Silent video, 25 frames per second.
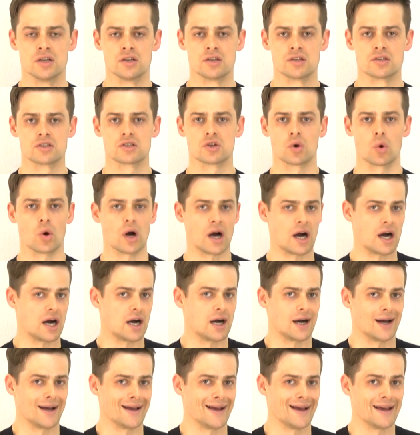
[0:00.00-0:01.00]
So
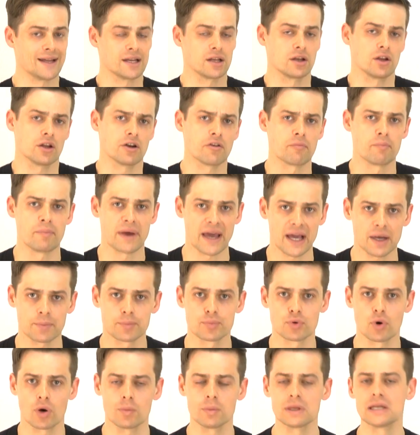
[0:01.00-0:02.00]
I had a lot of
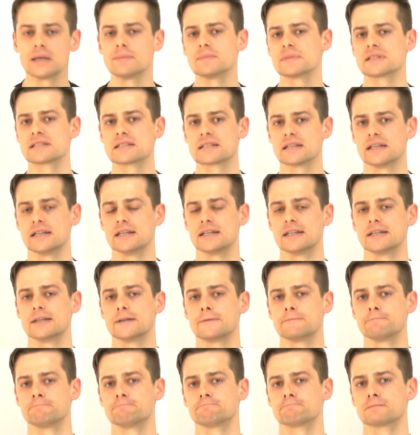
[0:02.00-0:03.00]
back problems,
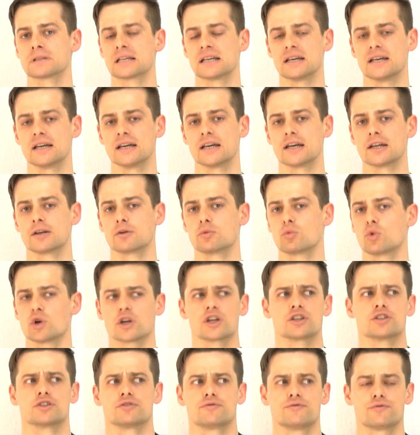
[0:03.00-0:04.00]
and
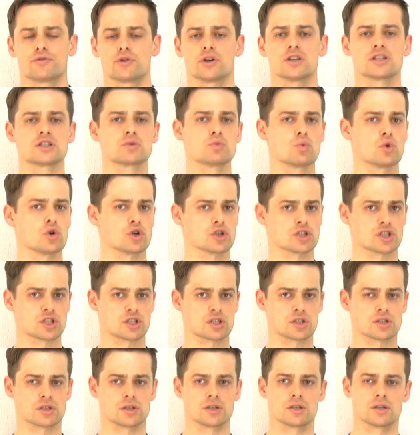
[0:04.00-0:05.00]
what I did first
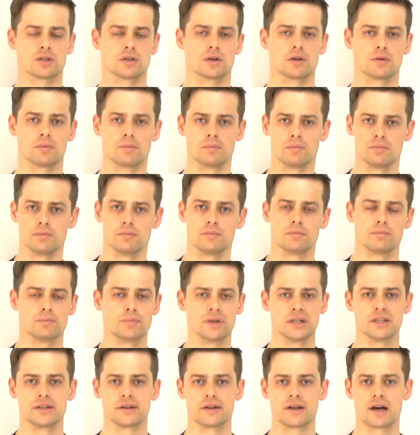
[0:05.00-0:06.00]
was
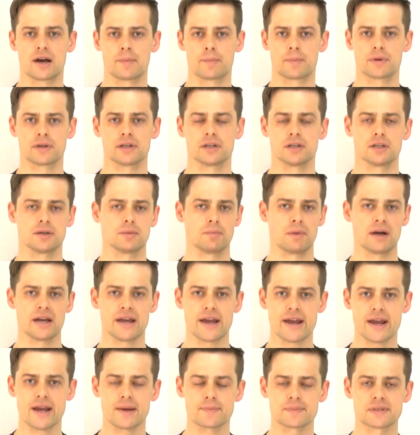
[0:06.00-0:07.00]
building up
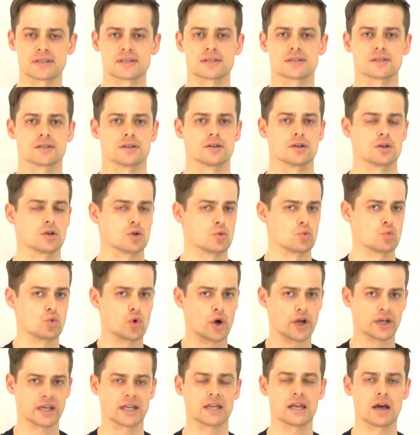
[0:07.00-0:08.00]
my abs,
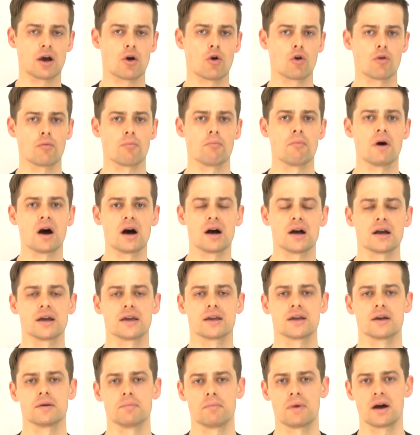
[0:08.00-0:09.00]
working out
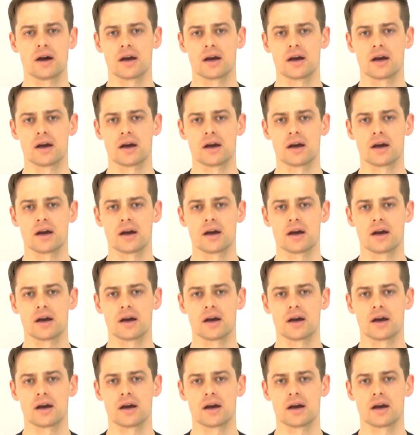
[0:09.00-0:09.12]
my